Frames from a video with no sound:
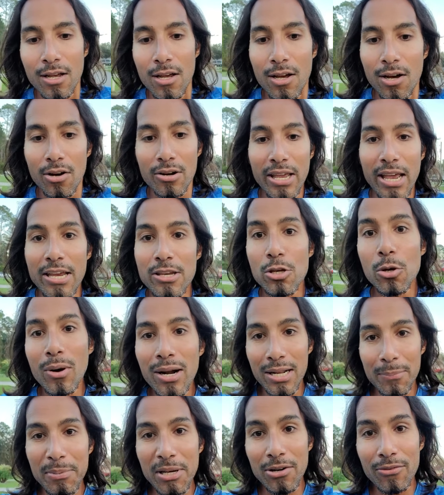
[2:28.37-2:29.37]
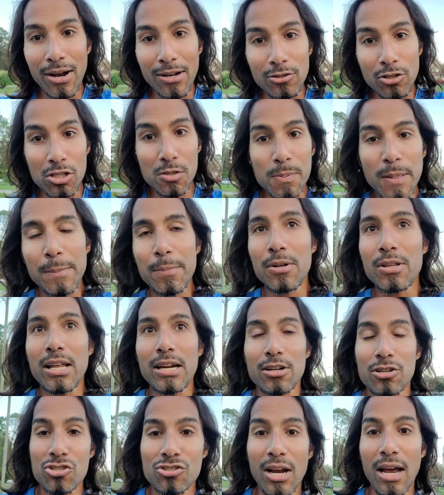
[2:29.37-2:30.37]
Okay, you want to be around those people that are
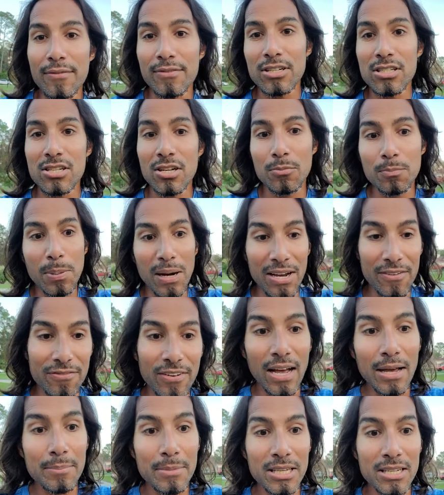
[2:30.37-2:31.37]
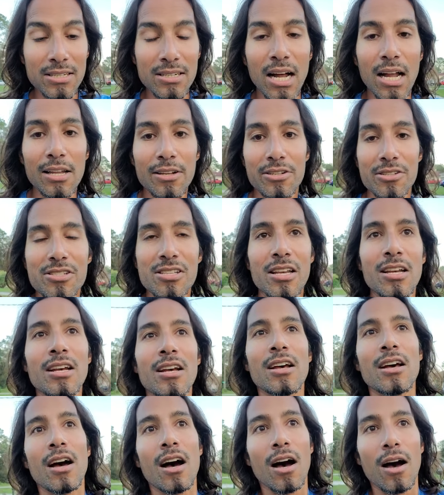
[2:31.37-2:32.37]
striving to buy $5 million
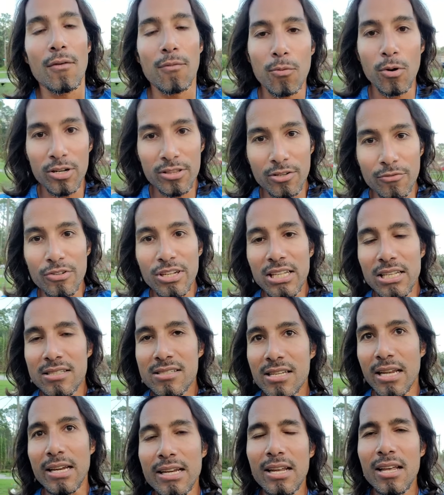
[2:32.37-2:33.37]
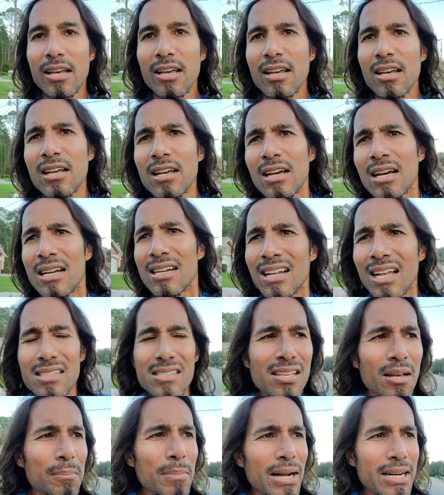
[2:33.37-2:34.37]
of worth of real estate. Not
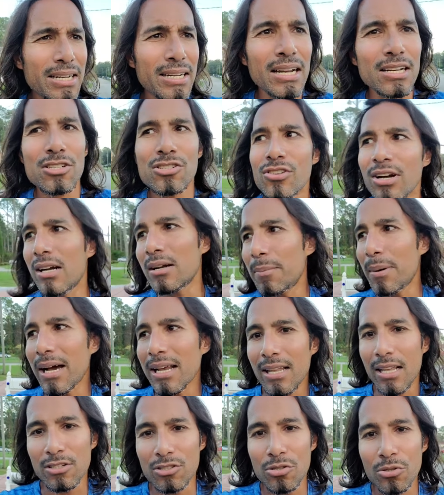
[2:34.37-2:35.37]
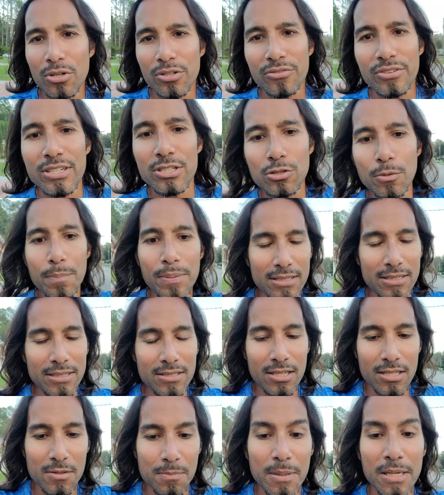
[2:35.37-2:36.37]
somebody that's trying to buy like 2 or 3
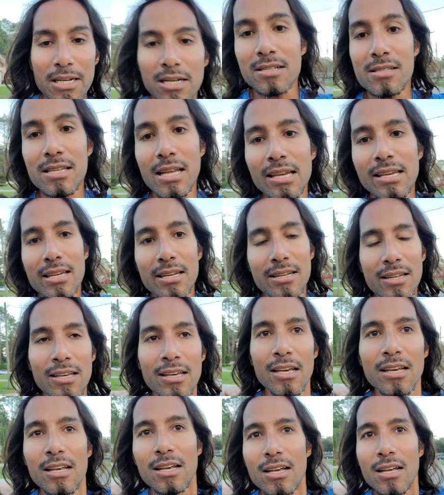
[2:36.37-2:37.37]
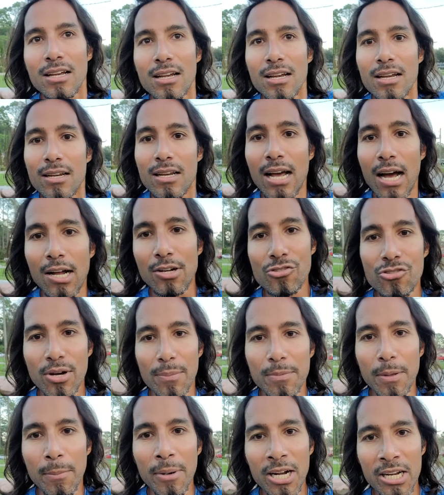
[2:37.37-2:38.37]
duplexes because they can conjure up
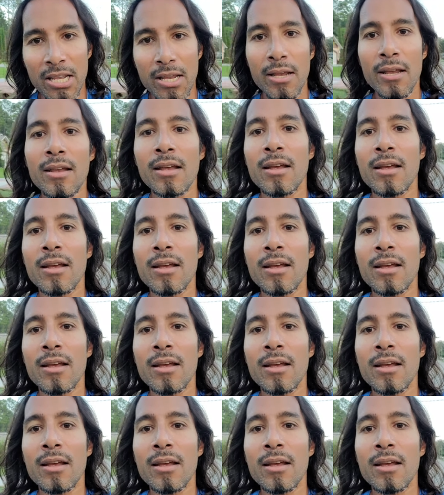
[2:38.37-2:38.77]
the money.